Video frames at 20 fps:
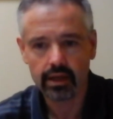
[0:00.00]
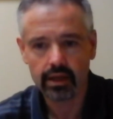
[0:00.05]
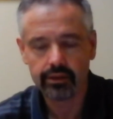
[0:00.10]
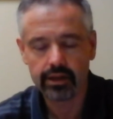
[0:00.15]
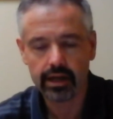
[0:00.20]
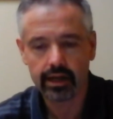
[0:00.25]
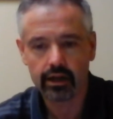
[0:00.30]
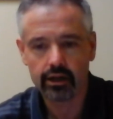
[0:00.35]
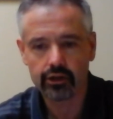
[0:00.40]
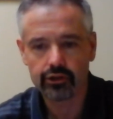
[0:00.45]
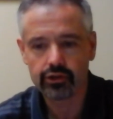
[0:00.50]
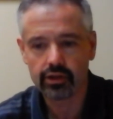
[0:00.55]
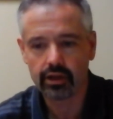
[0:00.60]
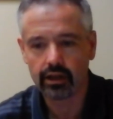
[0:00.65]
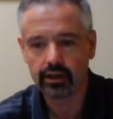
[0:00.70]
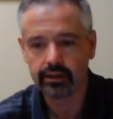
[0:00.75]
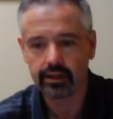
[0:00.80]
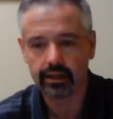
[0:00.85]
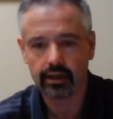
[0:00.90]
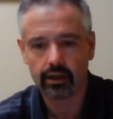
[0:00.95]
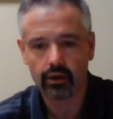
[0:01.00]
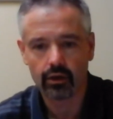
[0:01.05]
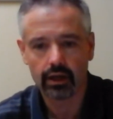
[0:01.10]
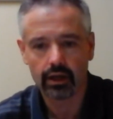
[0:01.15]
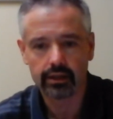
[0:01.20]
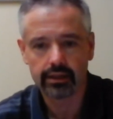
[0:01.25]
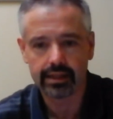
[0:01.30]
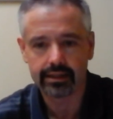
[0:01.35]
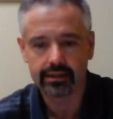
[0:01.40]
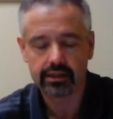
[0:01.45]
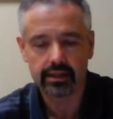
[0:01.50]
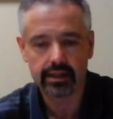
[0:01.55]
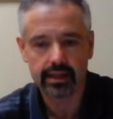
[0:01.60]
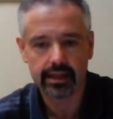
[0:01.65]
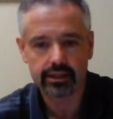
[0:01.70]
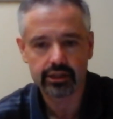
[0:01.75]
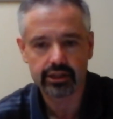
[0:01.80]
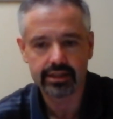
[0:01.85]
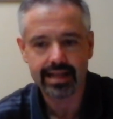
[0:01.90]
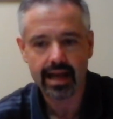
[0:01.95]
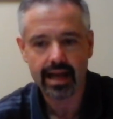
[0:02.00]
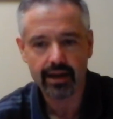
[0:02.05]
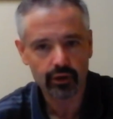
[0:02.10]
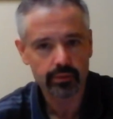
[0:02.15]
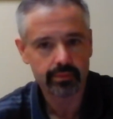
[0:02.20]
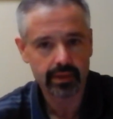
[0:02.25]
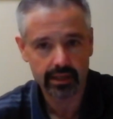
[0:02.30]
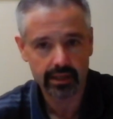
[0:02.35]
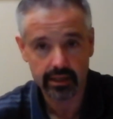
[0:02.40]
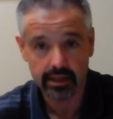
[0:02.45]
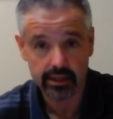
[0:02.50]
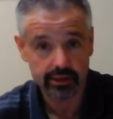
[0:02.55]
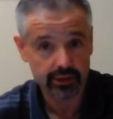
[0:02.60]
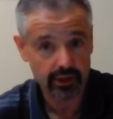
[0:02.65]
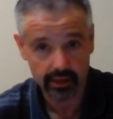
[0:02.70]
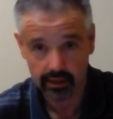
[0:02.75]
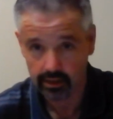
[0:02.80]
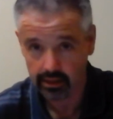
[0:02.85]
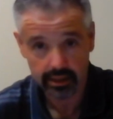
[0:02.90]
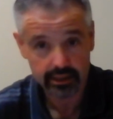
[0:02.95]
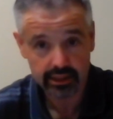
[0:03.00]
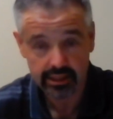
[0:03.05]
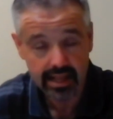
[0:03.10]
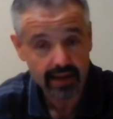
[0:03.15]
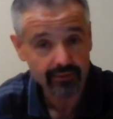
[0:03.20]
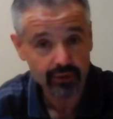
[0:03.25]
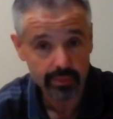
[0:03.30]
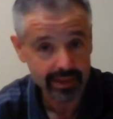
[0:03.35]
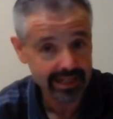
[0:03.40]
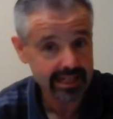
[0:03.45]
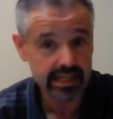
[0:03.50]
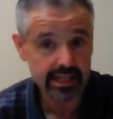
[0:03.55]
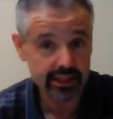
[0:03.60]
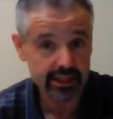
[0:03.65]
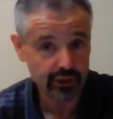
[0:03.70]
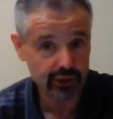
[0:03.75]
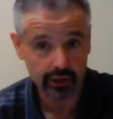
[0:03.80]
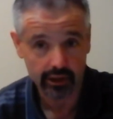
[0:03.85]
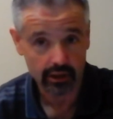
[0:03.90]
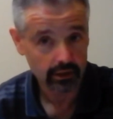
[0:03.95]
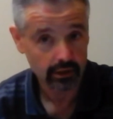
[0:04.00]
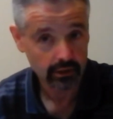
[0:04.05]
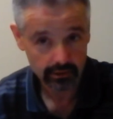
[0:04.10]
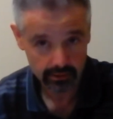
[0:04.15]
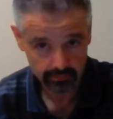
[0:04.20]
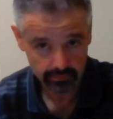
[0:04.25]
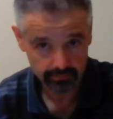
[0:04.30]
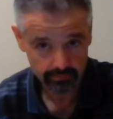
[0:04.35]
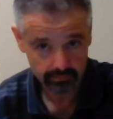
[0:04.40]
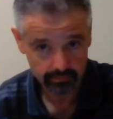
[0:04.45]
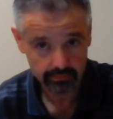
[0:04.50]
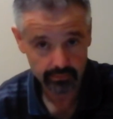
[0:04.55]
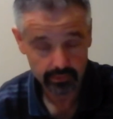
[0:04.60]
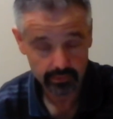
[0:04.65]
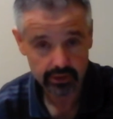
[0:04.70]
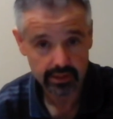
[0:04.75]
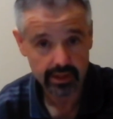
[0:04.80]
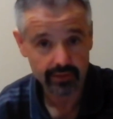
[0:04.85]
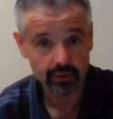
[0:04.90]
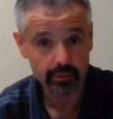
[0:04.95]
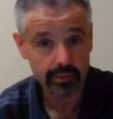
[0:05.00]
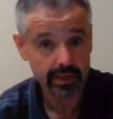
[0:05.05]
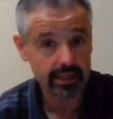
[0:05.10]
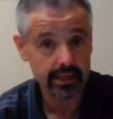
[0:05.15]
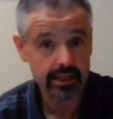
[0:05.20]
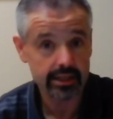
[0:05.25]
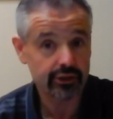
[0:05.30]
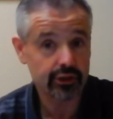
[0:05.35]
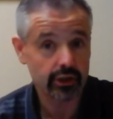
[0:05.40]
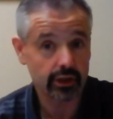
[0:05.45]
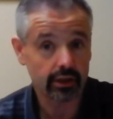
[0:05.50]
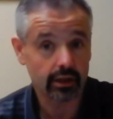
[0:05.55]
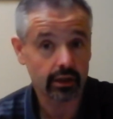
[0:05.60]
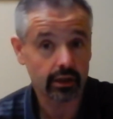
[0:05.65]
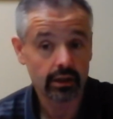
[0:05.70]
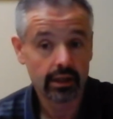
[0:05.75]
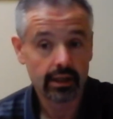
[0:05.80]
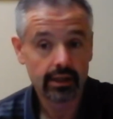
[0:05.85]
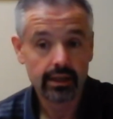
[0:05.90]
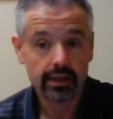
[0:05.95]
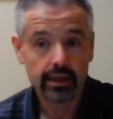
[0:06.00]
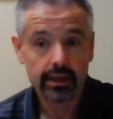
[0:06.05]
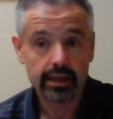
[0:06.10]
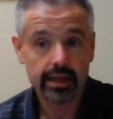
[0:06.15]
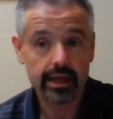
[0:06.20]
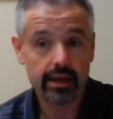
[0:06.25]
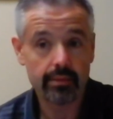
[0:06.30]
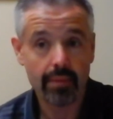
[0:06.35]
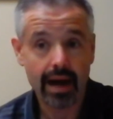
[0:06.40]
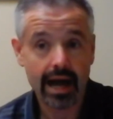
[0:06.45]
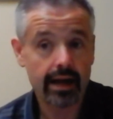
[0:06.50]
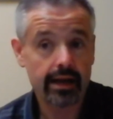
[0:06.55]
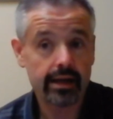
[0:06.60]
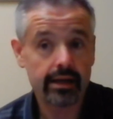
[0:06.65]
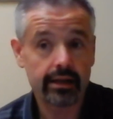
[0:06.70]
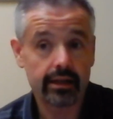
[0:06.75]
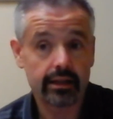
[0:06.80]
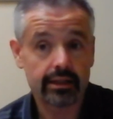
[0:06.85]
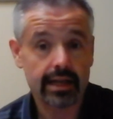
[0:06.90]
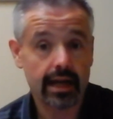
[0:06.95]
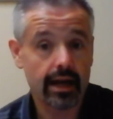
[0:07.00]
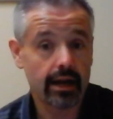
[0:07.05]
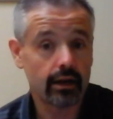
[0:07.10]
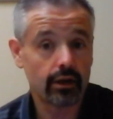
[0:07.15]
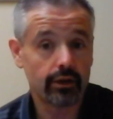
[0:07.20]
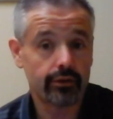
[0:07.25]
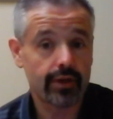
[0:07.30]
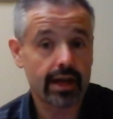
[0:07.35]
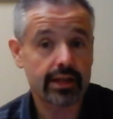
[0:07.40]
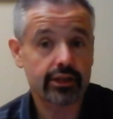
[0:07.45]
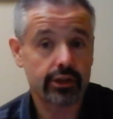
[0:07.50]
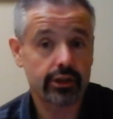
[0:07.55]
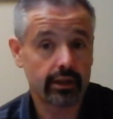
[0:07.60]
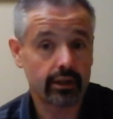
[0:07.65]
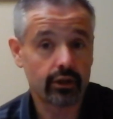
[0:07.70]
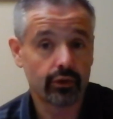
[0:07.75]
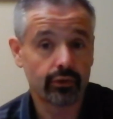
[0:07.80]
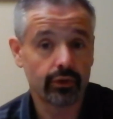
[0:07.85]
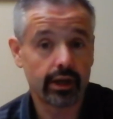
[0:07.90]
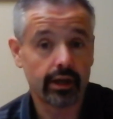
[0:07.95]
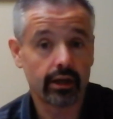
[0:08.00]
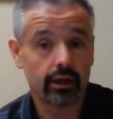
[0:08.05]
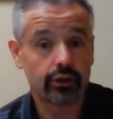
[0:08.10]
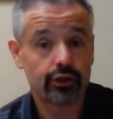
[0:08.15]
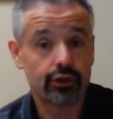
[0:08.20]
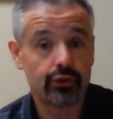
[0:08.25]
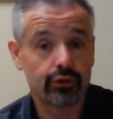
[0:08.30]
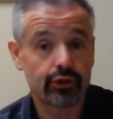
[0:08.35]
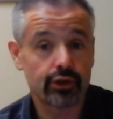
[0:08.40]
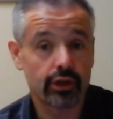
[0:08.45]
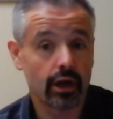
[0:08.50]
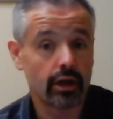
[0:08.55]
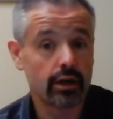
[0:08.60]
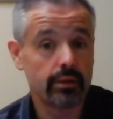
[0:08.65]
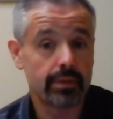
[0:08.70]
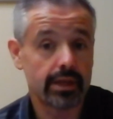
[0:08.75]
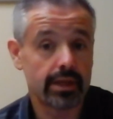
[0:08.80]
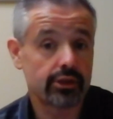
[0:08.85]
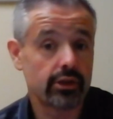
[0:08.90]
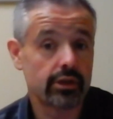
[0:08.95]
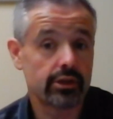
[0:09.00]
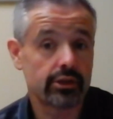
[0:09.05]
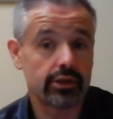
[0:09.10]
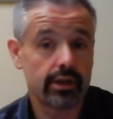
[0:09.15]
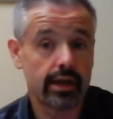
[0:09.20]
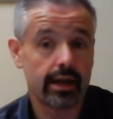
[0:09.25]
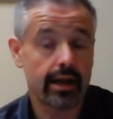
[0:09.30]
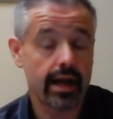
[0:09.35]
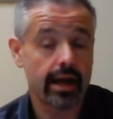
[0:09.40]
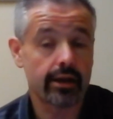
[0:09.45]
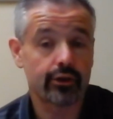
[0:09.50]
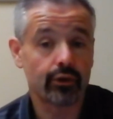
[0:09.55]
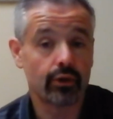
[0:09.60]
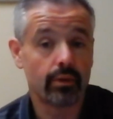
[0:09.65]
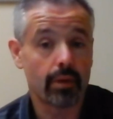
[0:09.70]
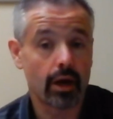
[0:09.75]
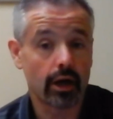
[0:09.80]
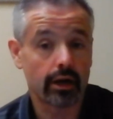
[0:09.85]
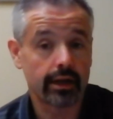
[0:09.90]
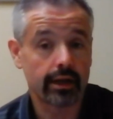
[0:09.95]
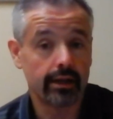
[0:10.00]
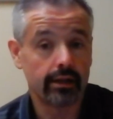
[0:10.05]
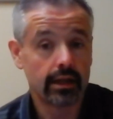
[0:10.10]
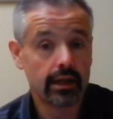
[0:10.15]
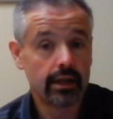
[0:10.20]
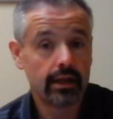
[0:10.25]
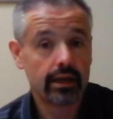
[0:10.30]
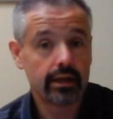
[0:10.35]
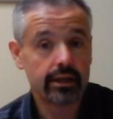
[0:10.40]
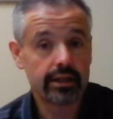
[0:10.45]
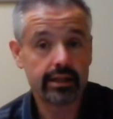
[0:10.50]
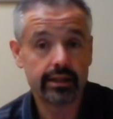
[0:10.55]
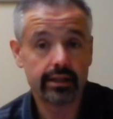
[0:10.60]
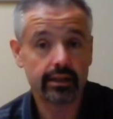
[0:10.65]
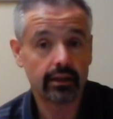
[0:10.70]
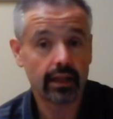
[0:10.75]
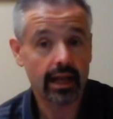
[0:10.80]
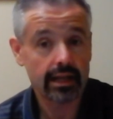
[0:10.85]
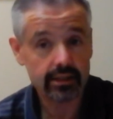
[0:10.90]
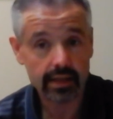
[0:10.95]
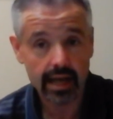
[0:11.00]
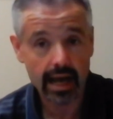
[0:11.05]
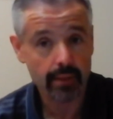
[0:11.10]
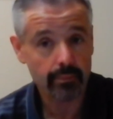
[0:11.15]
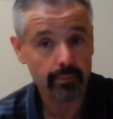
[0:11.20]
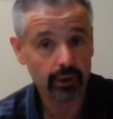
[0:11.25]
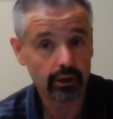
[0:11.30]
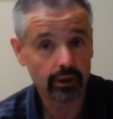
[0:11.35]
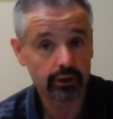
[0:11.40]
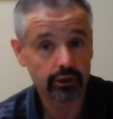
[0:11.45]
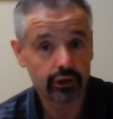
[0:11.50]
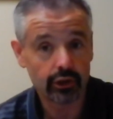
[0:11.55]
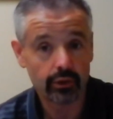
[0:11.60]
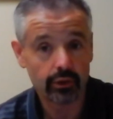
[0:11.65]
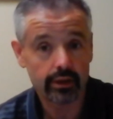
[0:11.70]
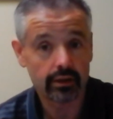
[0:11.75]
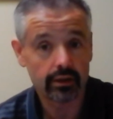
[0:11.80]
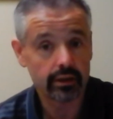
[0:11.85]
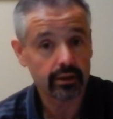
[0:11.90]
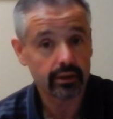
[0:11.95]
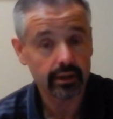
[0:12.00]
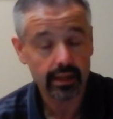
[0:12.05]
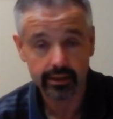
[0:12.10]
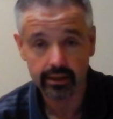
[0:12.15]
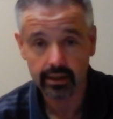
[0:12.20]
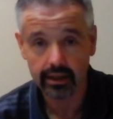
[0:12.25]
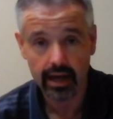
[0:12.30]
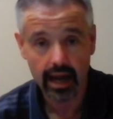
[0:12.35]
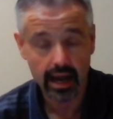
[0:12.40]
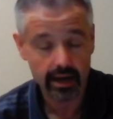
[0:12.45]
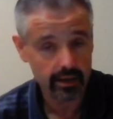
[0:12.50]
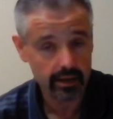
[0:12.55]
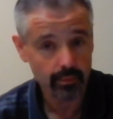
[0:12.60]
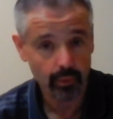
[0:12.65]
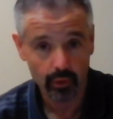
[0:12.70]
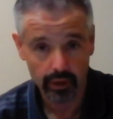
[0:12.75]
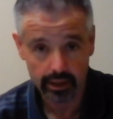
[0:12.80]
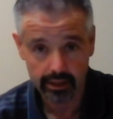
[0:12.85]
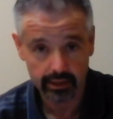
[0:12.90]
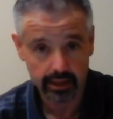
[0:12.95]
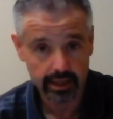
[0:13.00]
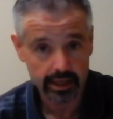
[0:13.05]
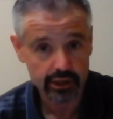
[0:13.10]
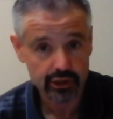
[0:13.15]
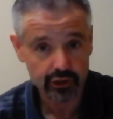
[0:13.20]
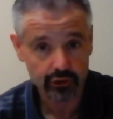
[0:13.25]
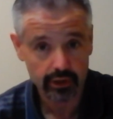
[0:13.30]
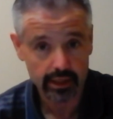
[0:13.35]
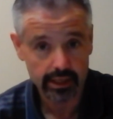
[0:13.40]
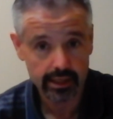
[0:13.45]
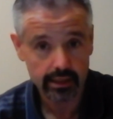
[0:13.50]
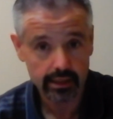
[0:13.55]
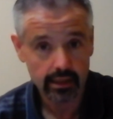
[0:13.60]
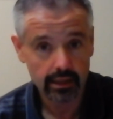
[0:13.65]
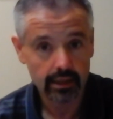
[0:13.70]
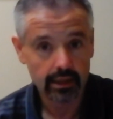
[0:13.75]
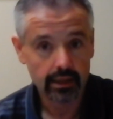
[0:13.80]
There's, it's never been easy. It's never been easier. Never been easier in my entire investing career to start a business and enter a market. You need less capital to do it than at any point in history.